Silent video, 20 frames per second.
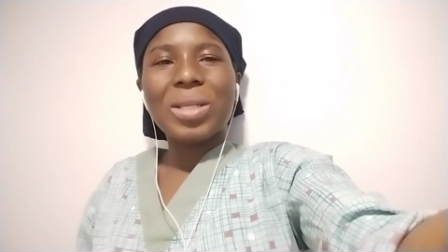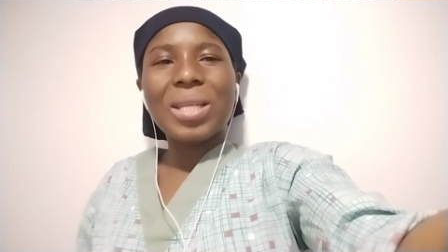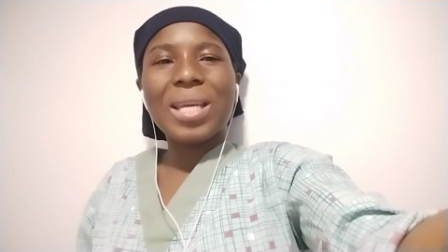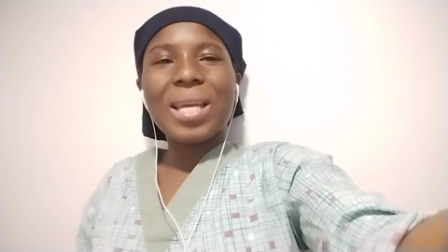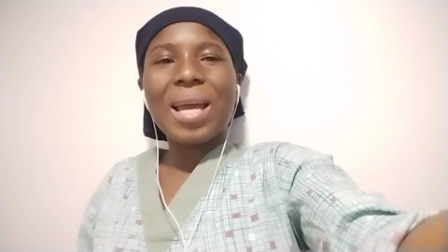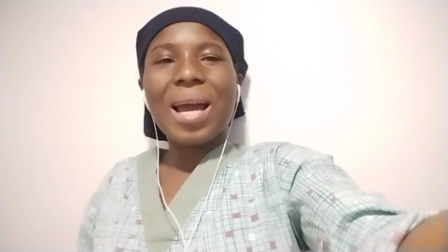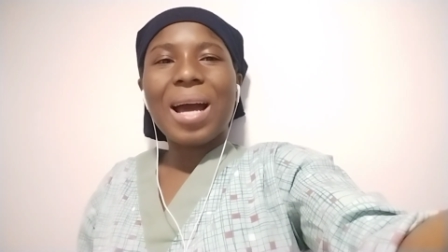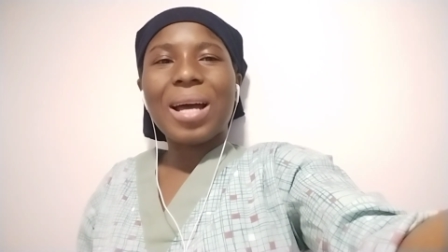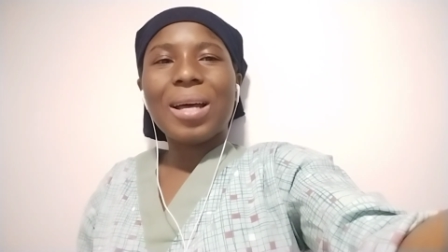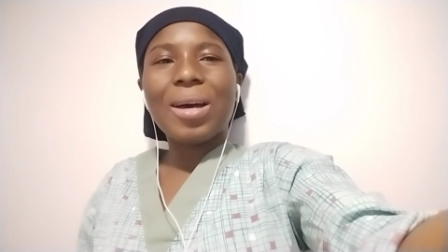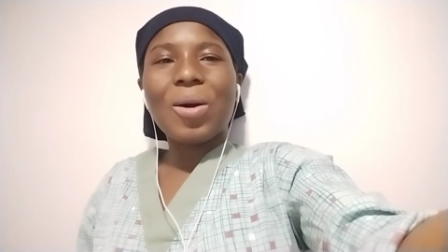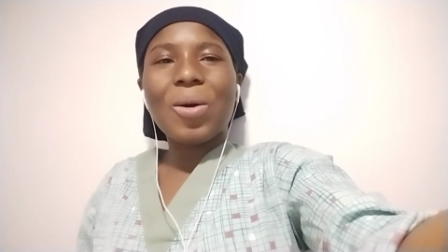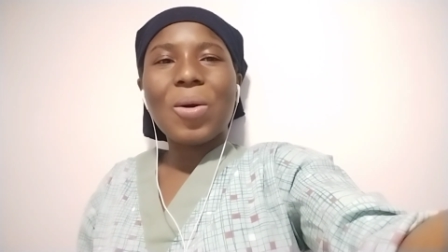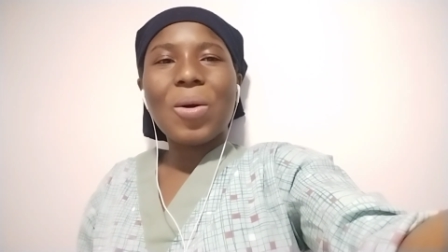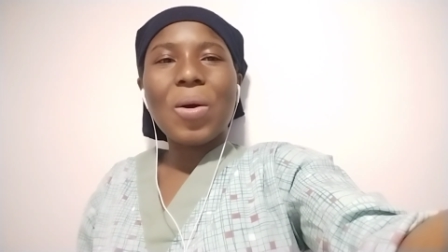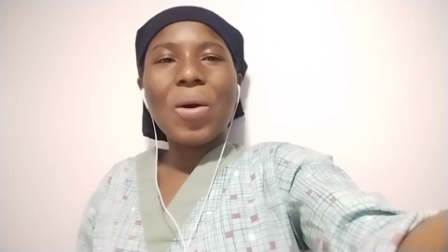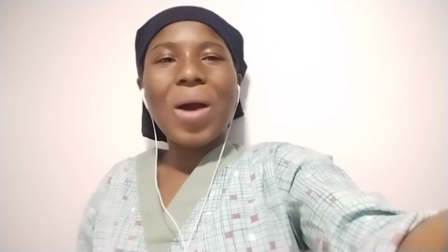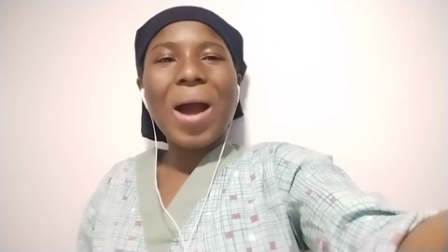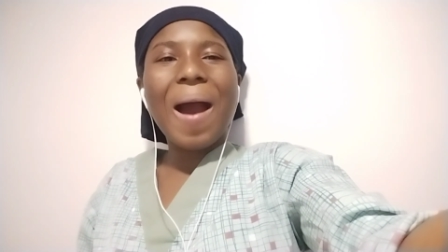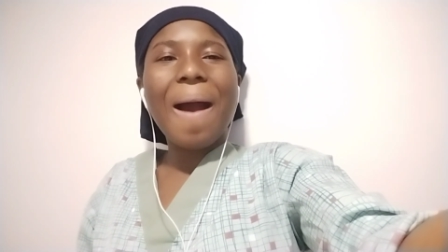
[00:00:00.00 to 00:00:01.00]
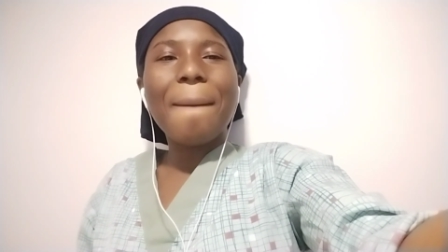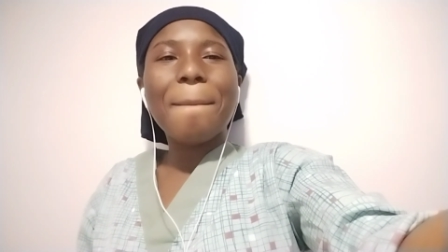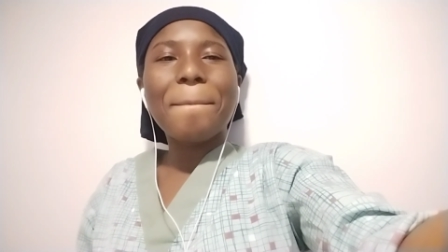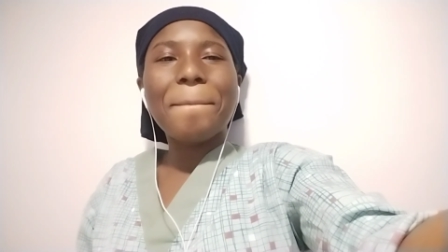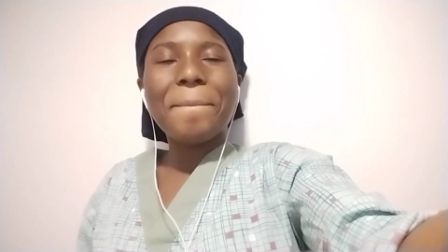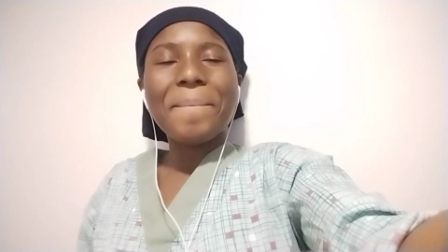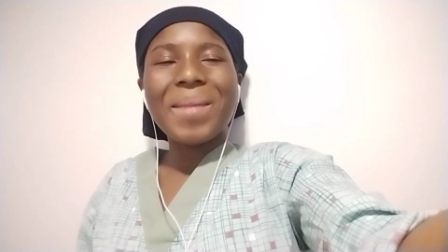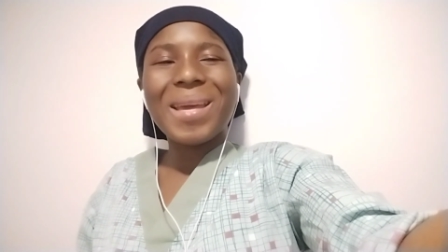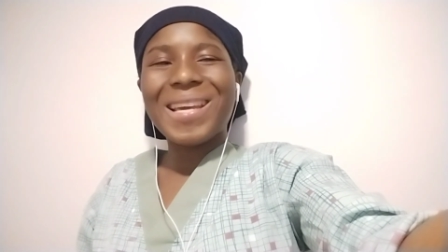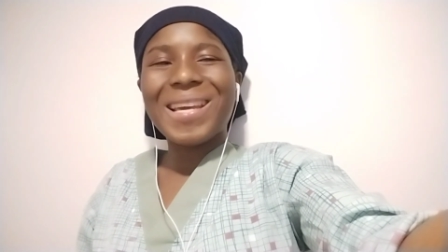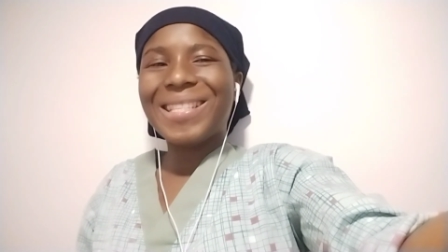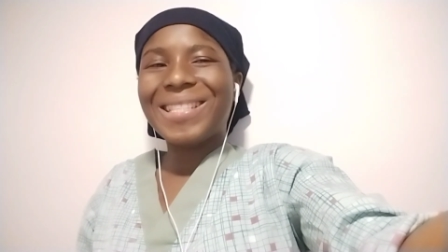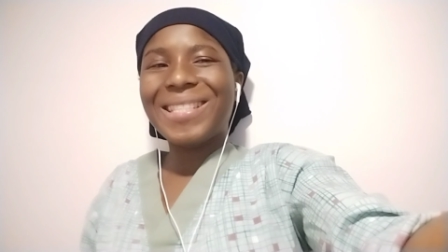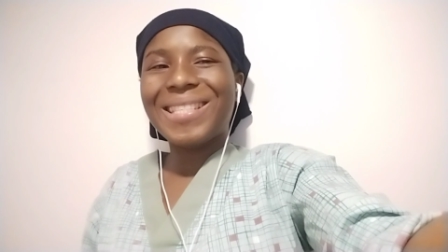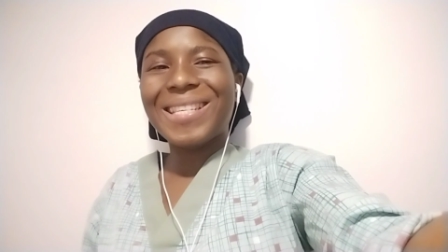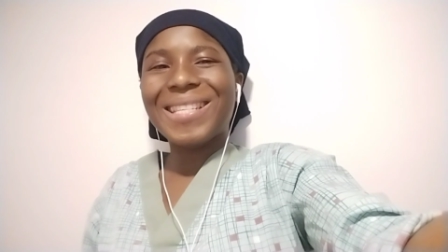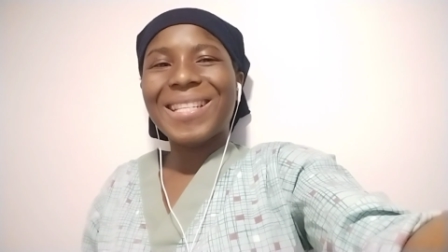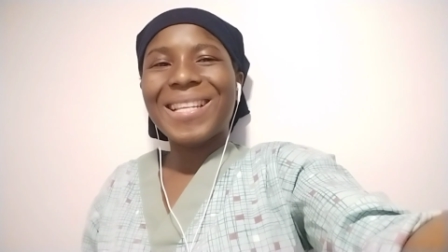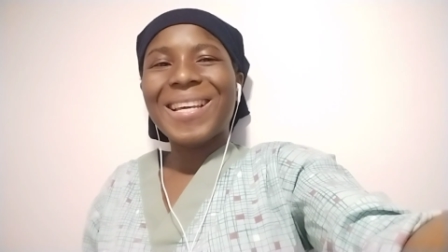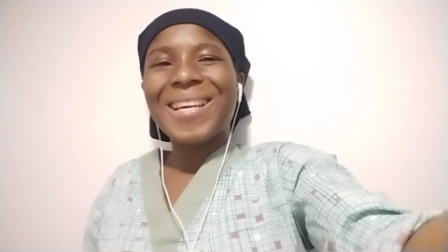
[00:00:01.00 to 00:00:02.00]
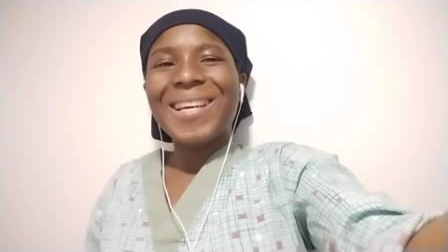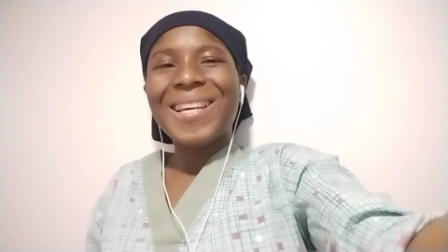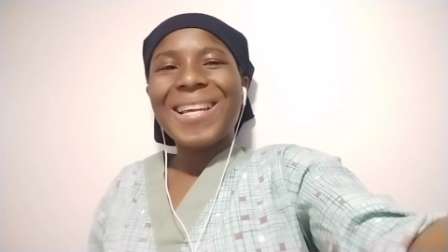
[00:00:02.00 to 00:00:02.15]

They are all amazing.